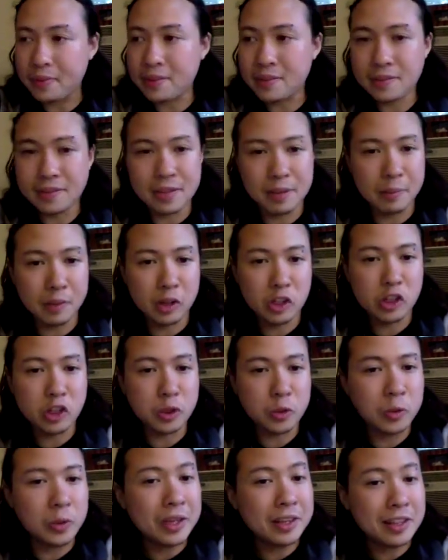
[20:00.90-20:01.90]
Similar
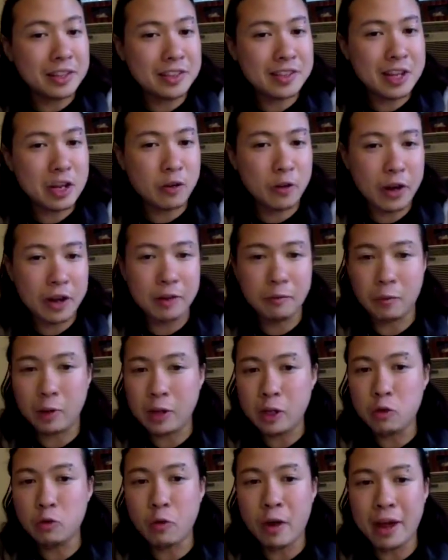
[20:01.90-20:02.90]
to in The Secret,
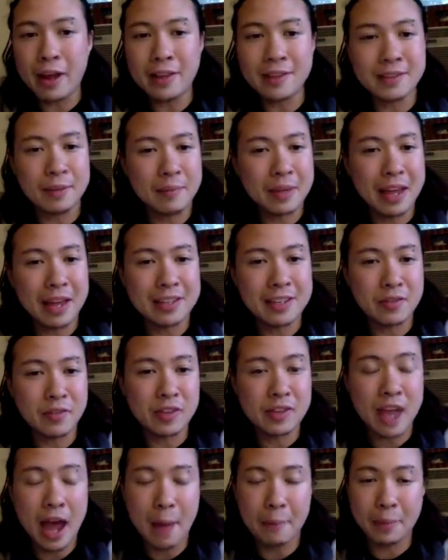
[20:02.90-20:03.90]
when you write something as if
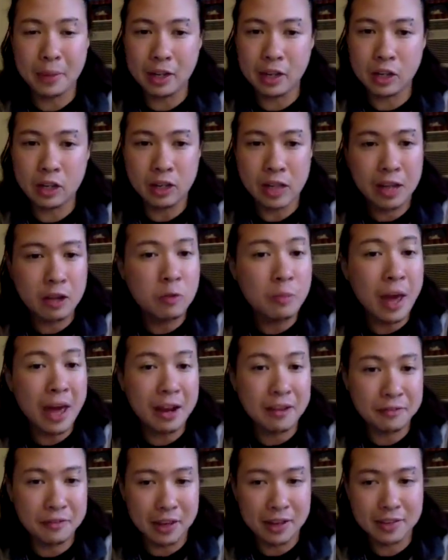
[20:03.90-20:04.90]
it's happened and then you
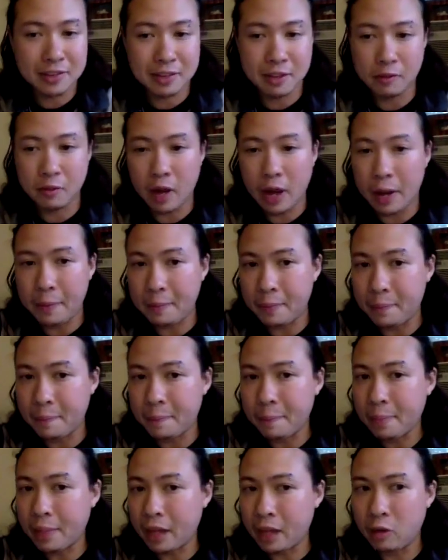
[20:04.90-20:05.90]
manifest it, right?
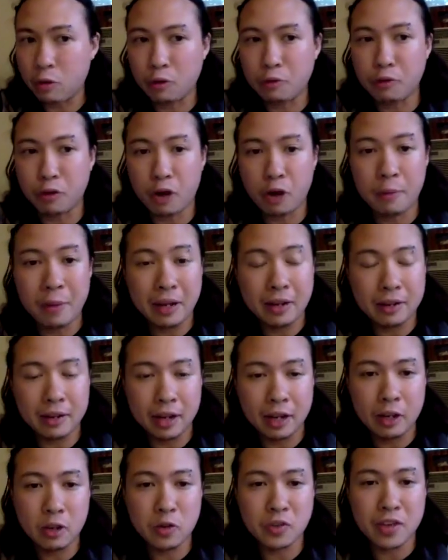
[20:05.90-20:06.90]
And you affirm it
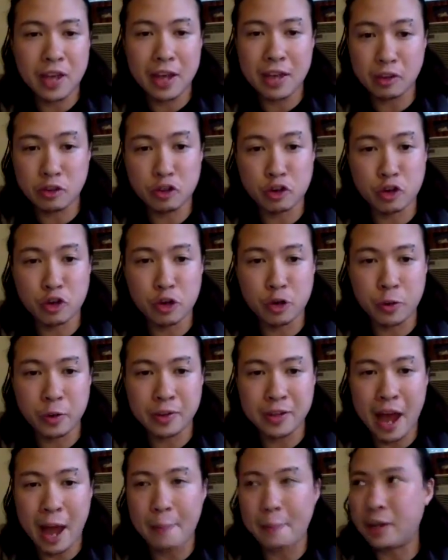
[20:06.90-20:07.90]
and you say it's true,
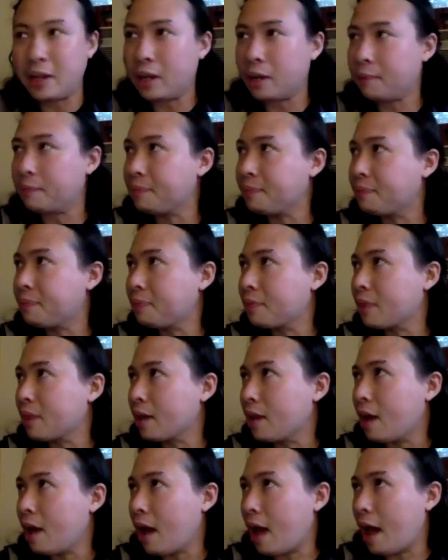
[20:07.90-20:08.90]
it's happening.
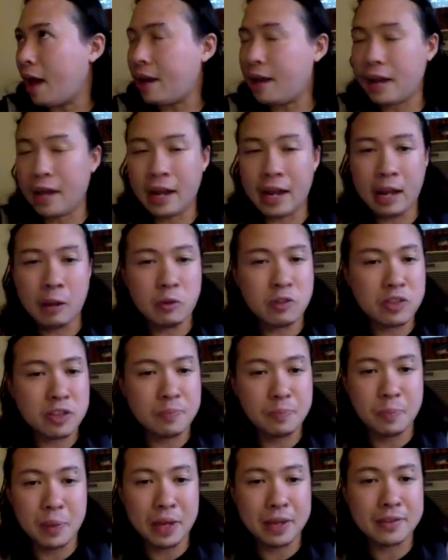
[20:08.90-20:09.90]
And it was
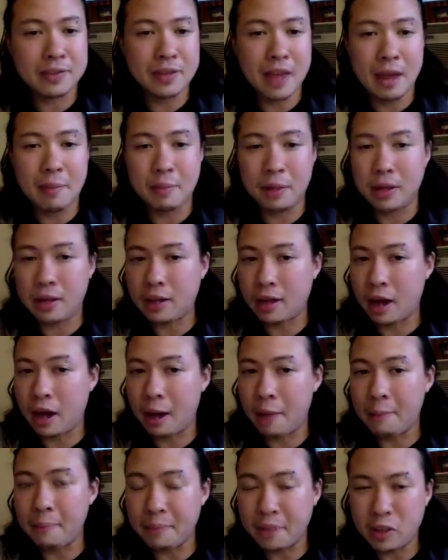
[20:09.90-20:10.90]
this big statement.
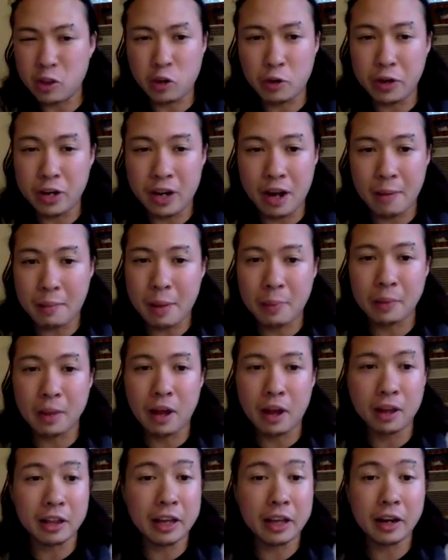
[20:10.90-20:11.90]
You can read it on my
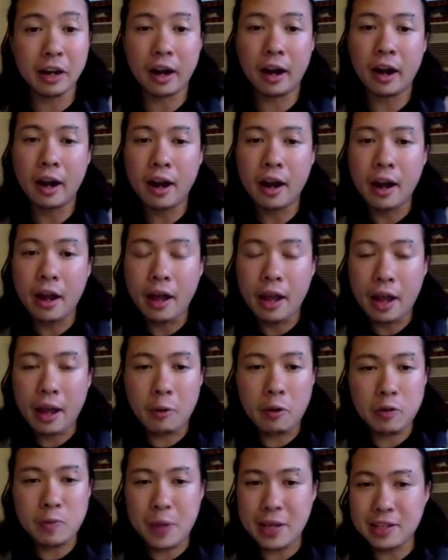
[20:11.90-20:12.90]
blog later. It
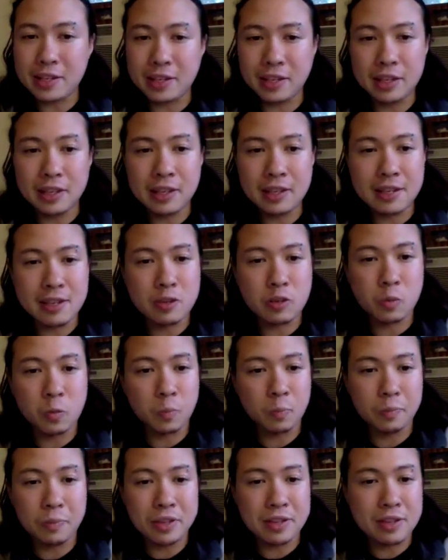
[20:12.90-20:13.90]
was basically, this
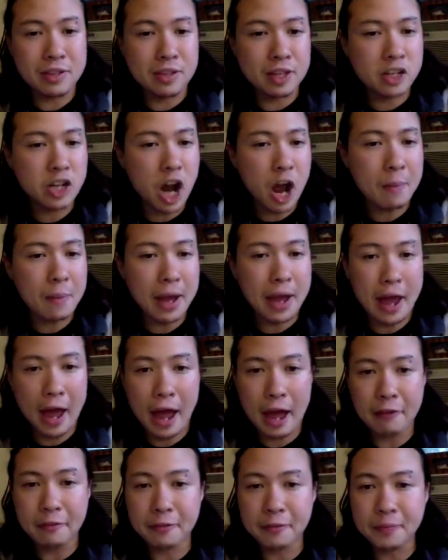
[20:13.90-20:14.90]
is the job I
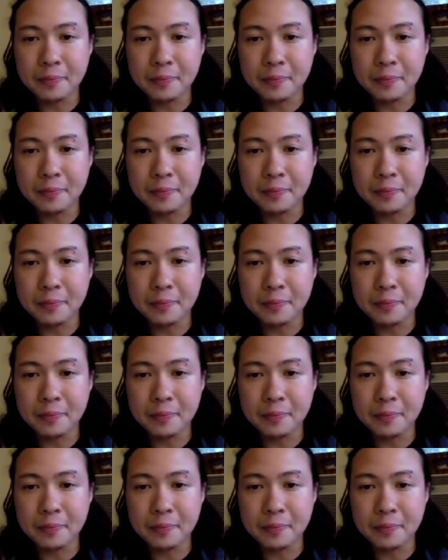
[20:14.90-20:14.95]
have.